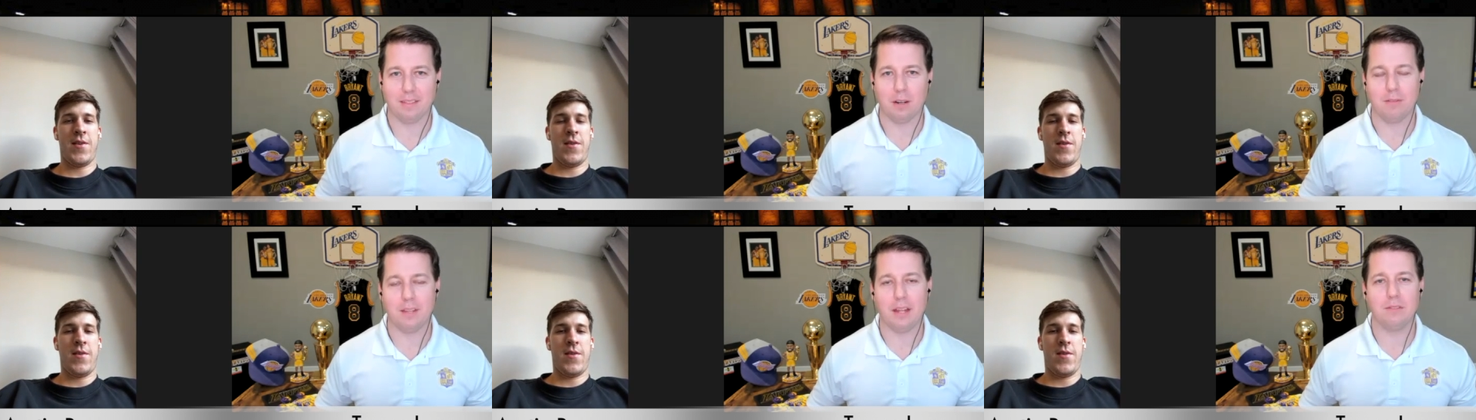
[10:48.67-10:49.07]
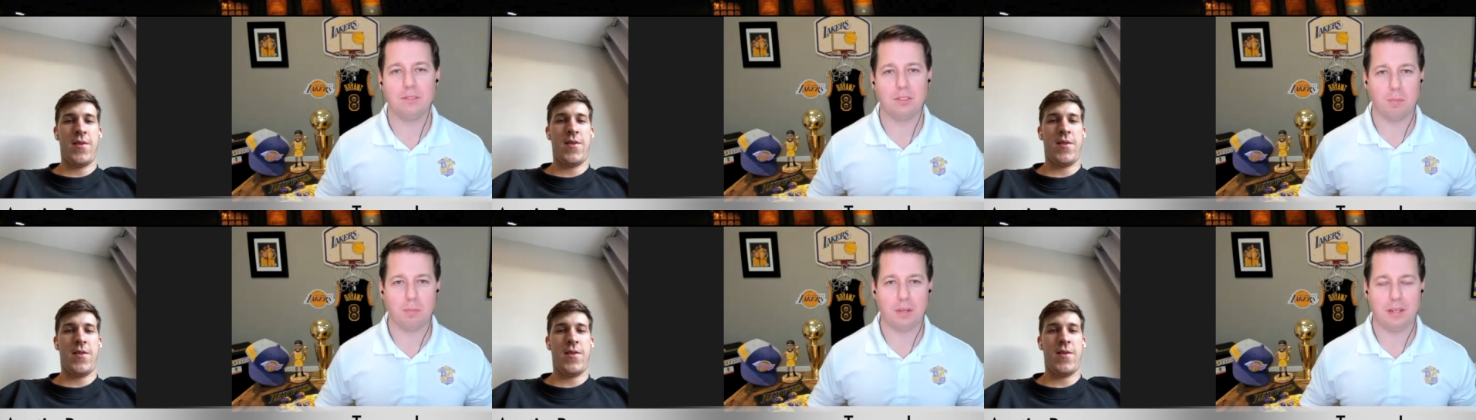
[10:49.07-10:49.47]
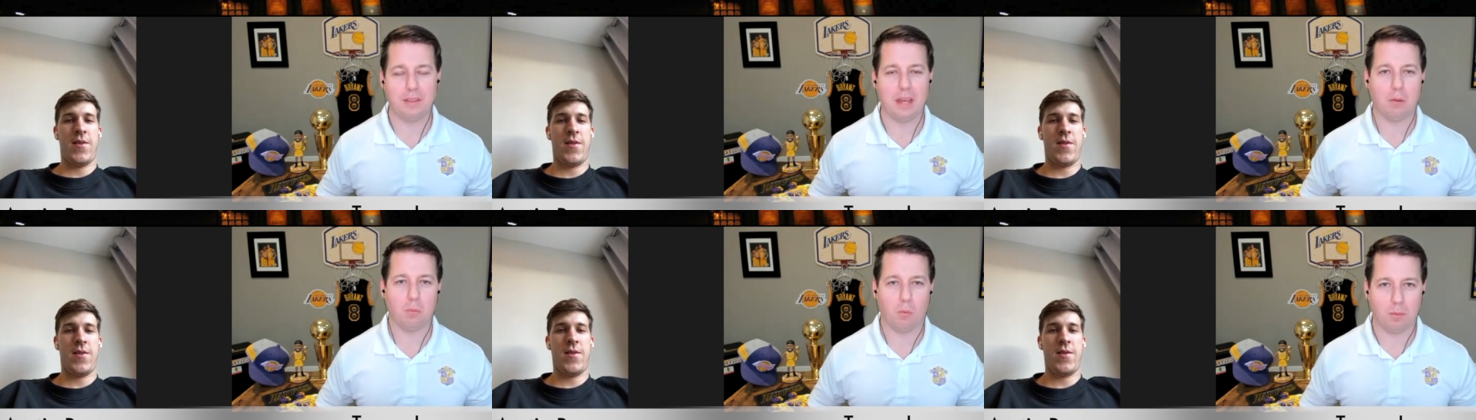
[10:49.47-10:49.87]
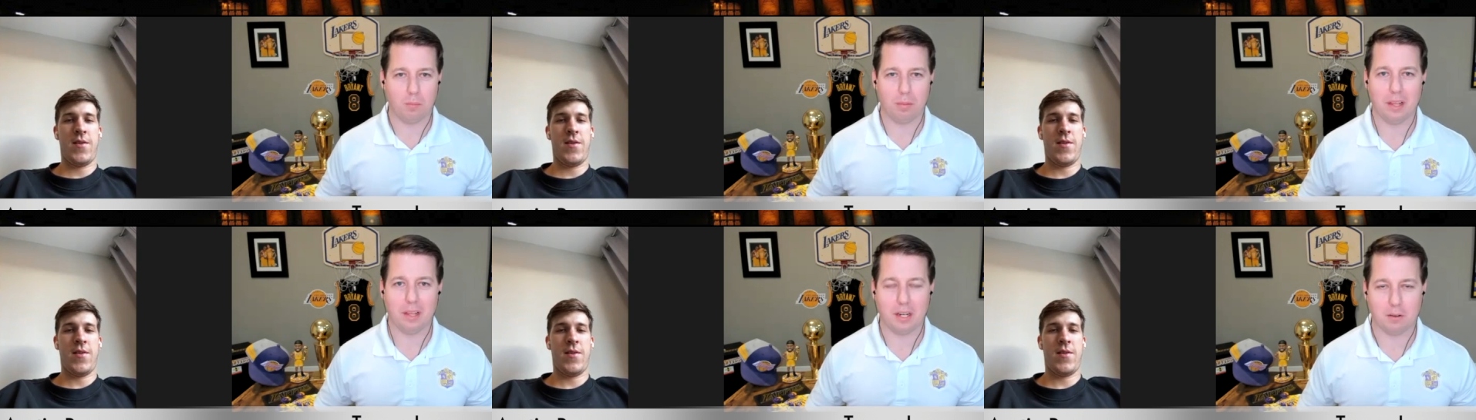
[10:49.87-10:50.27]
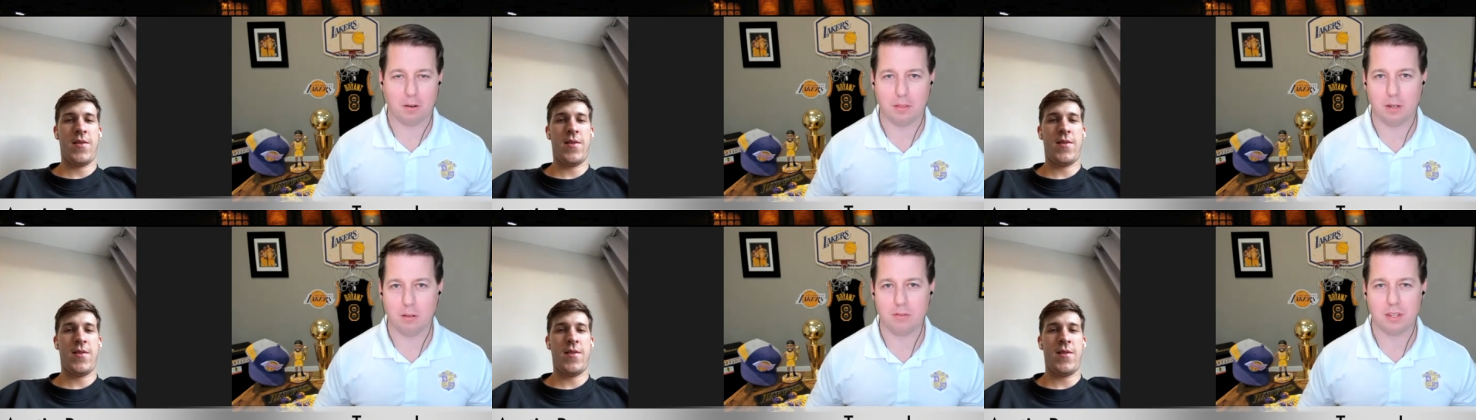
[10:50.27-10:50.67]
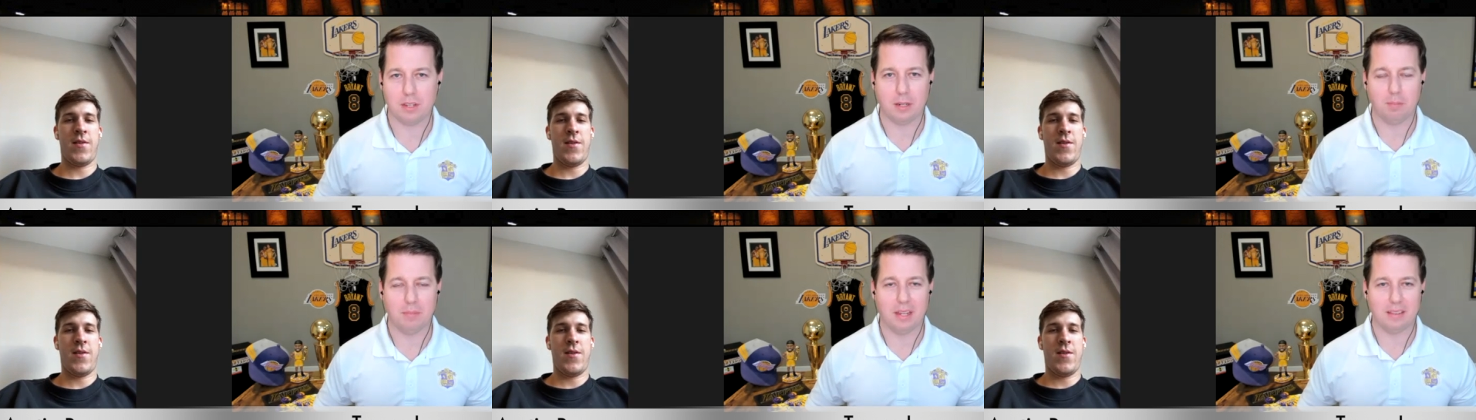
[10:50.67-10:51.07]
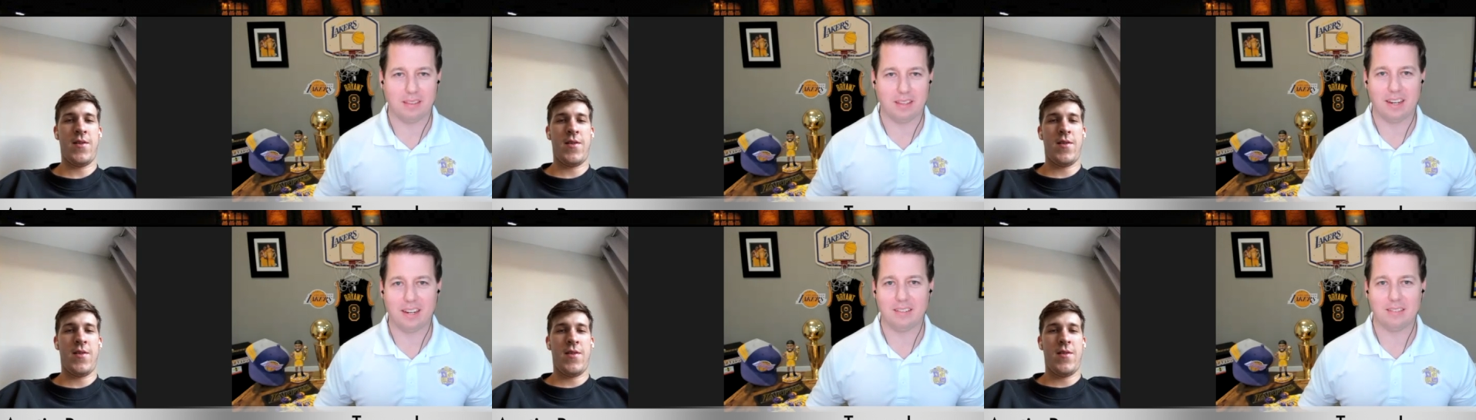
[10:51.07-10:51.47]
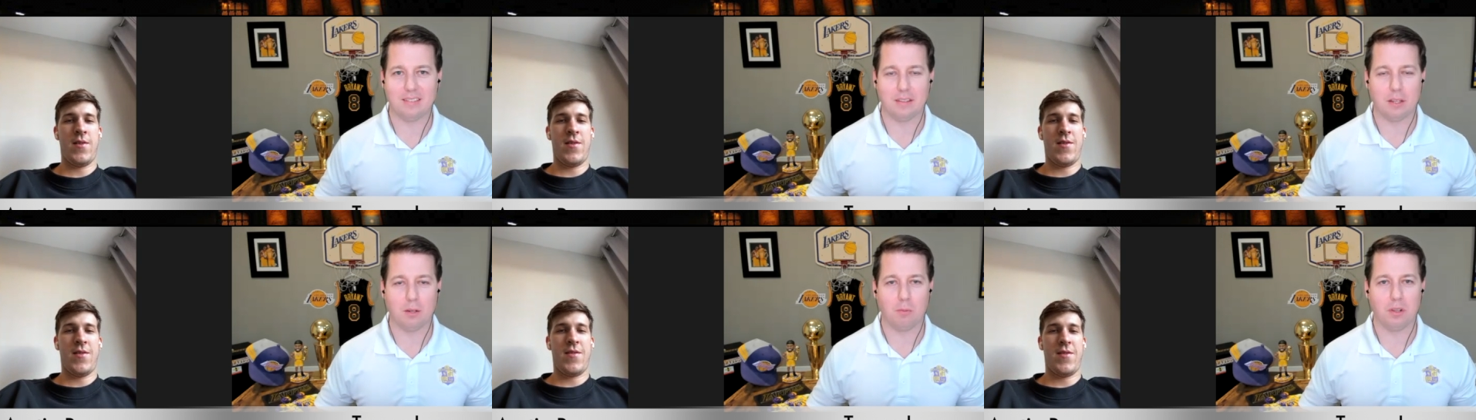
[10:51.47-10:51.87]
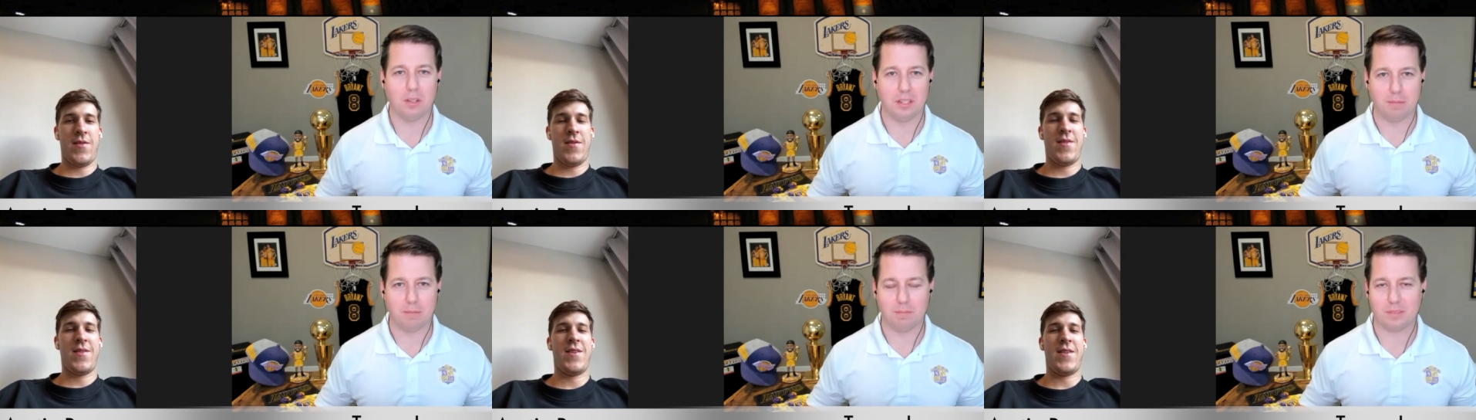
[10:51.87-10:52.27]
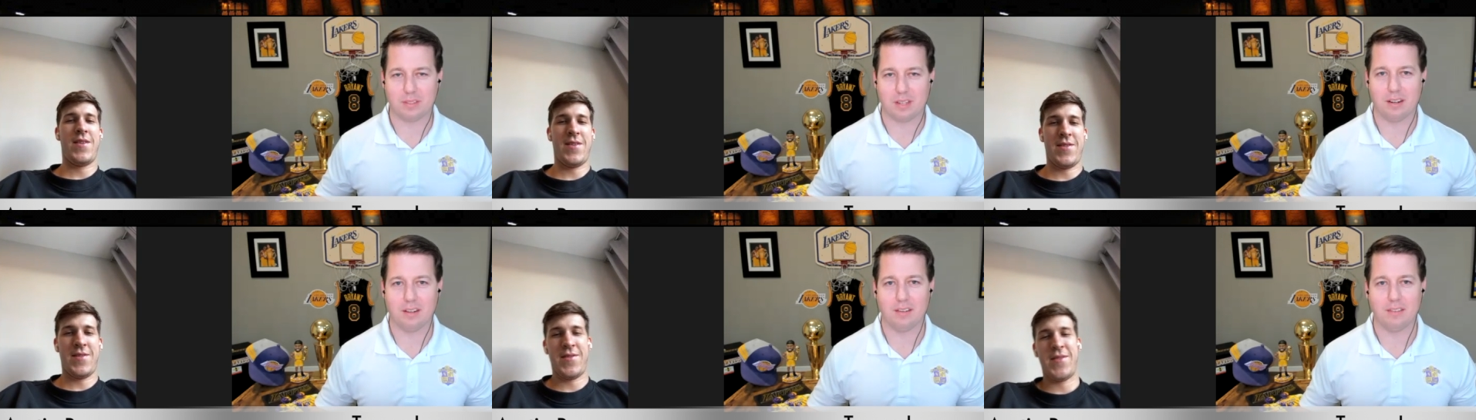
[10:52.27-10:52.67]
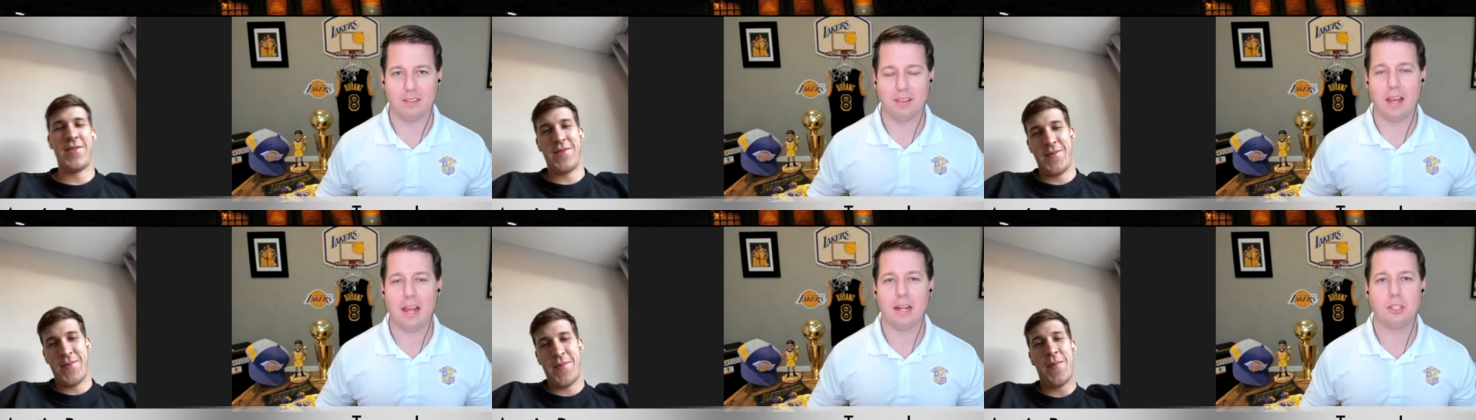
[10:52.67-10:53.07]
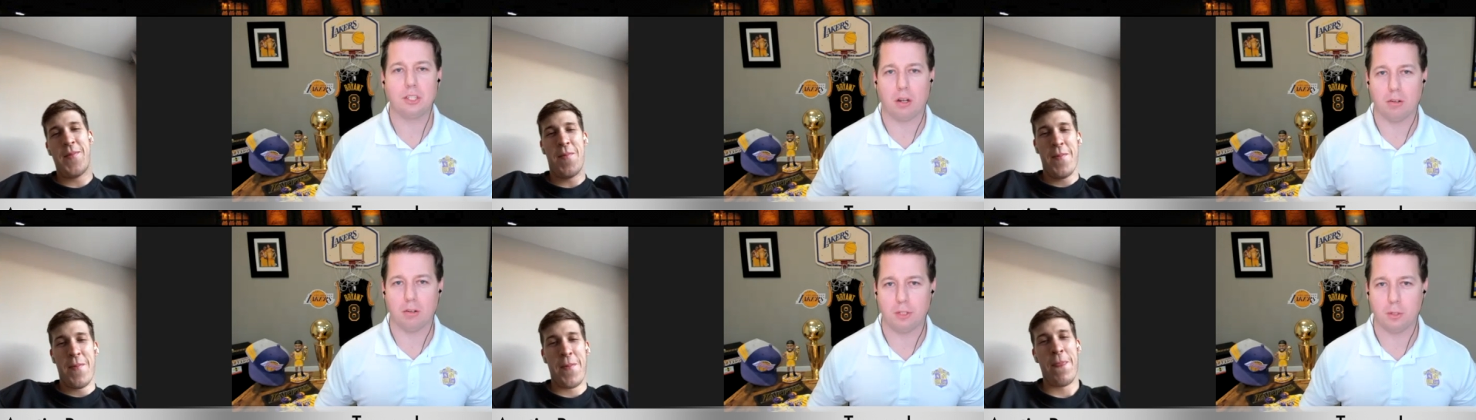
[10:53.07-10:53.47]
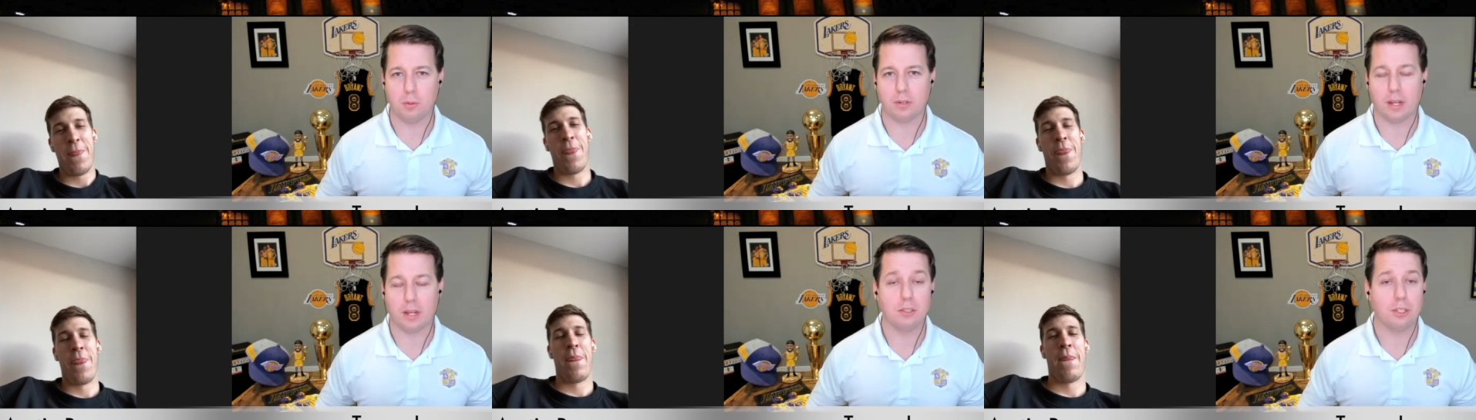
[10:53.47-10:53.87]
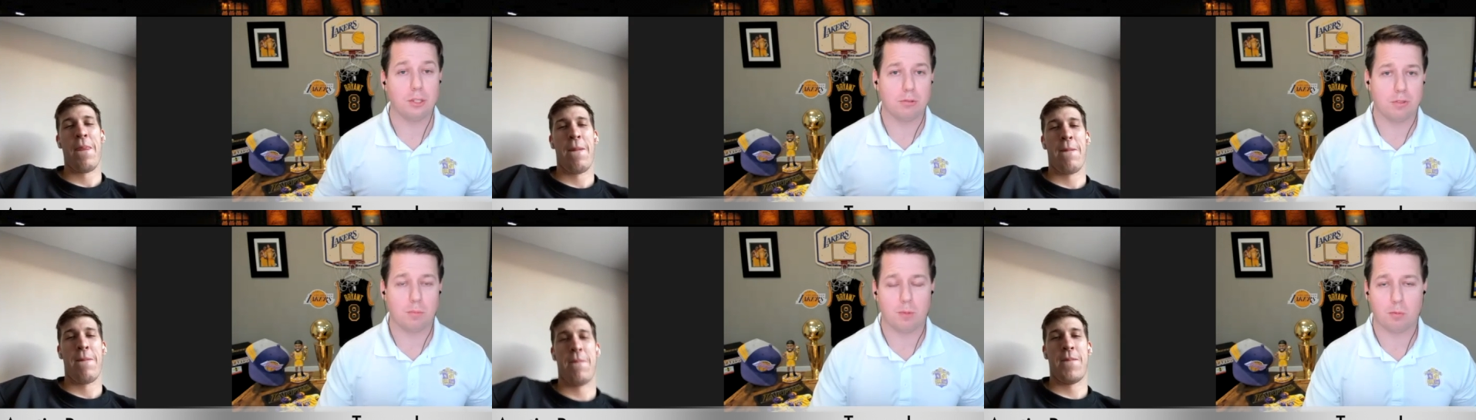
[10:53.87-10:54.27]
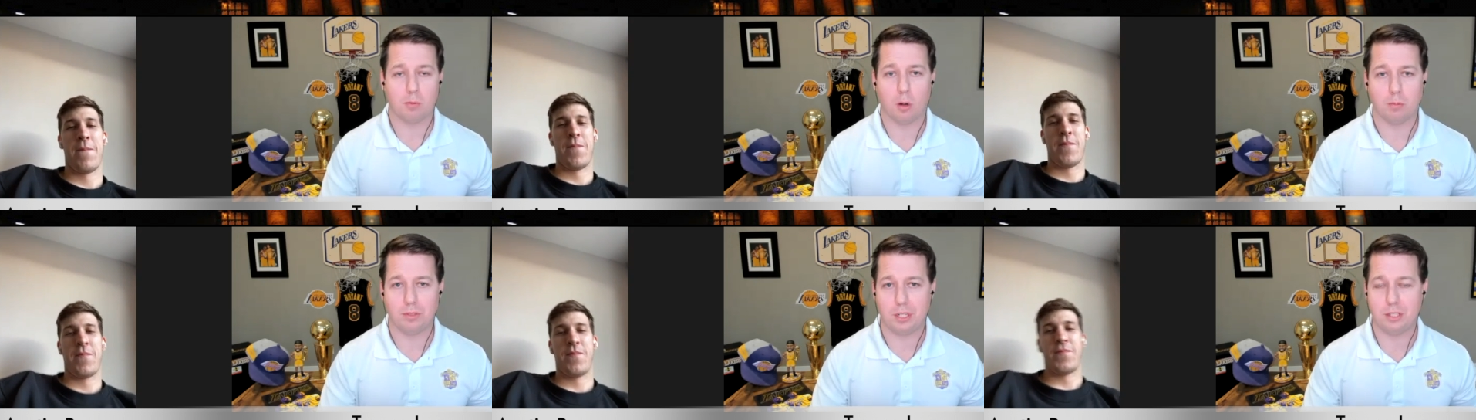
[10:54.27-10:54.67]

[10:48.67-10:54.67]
Speaker 1: there tends to be that one player on their team that they that they really kind of latch onto and kind of shows them the ropes,